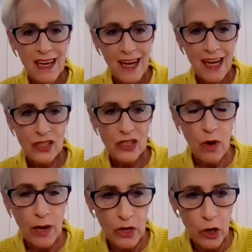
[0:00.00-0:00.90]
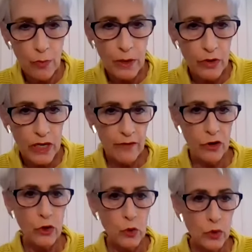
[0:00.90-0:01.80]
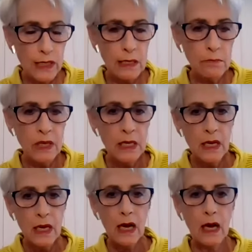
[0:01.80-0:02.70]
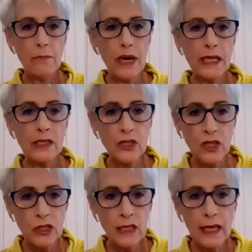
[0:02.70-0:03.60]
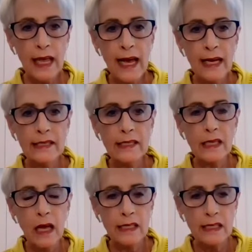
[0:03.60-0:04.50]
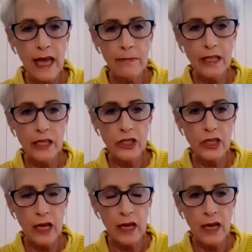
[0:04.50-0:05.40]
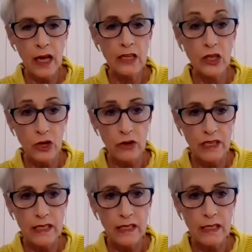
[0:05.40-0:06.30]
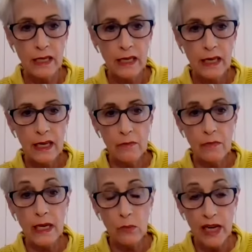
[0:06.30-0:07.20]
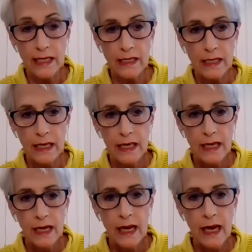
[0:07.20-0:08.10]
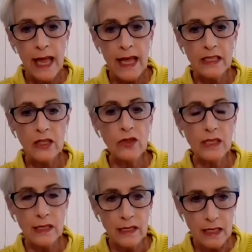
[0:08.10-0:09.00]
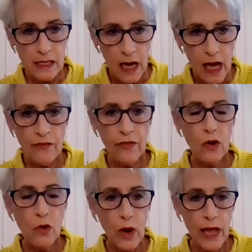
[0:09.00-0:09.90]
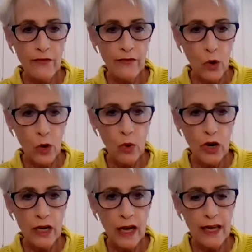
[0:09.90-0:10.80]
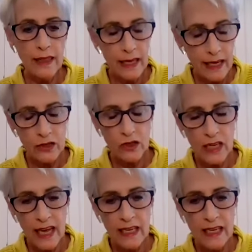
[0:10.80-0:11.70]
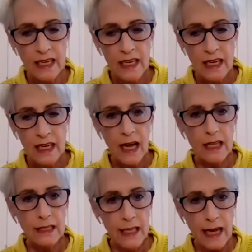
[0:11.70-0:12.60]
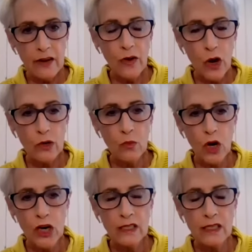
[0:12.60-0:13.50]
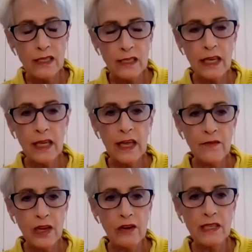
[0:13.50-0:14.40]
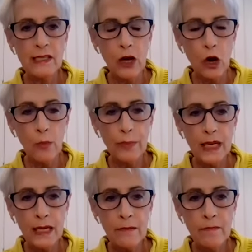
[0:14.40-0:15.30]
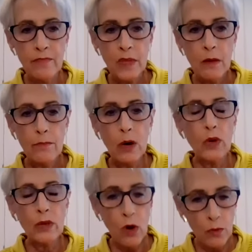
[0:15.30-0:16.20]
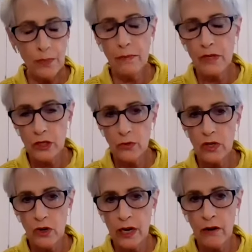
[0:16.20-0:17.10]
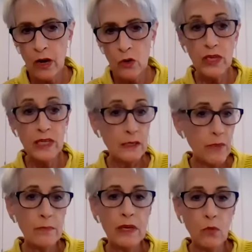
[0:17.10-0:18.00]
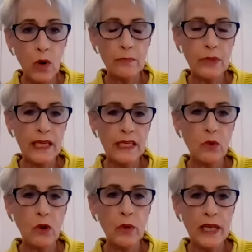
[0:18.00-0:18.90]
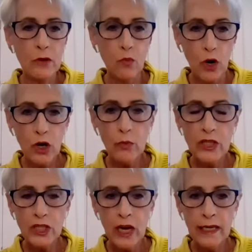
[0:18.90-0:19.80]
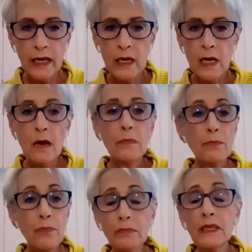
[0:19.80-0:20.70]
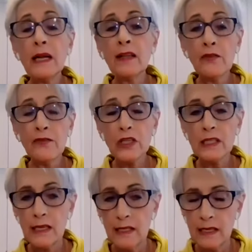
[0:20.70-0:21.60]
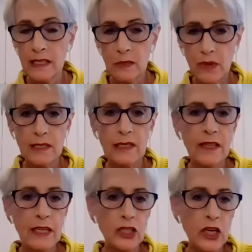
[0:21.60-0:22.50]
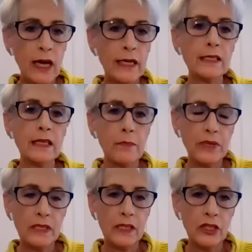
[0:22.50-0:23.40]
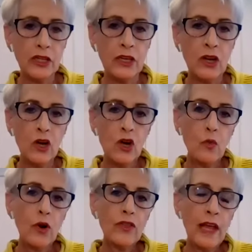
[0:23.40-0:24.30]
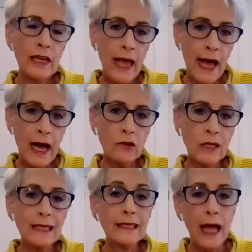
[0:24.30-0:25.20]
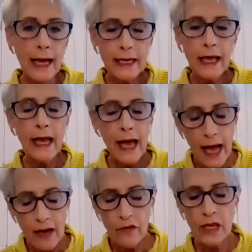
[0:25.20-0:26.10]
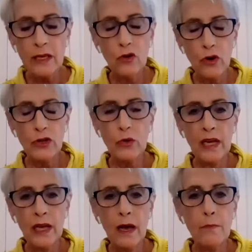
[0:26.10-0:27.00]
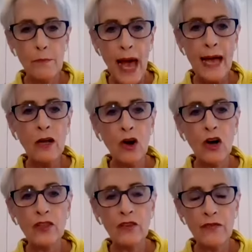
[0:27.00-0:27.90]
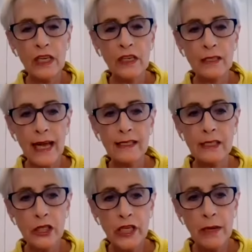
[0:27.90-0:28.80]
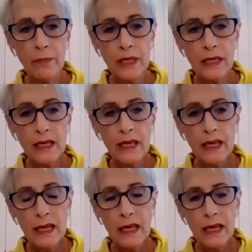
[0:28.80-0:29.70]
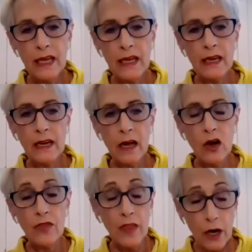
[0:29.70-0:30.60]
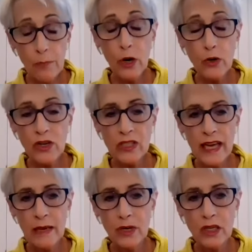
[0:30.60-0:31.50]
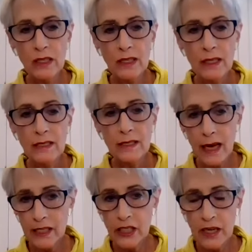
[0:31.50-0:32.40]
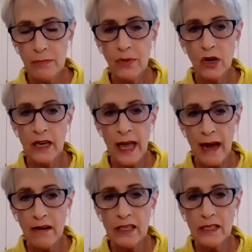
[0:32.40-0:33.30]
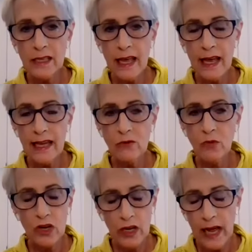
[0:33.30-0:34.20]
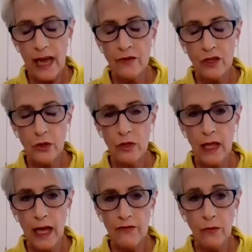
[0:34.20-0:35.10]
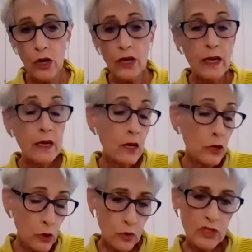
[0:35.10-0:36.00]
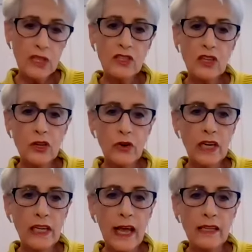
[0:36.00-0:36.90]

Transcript: so I would hope he would never use them, but he certainly has established a deterrence in many ways. And so this is a tough way forward. I think it'll take a lot of hard work to see if there is an opening, but we won't be able to do it on our own. This may be one place where we can work with China, but probably not in the first instance, because I think China's in a position where they now like having North Korea back on the field as a chip in on their poker table, not a chip on ours. And we're going to have to do a lot of work. Use the Security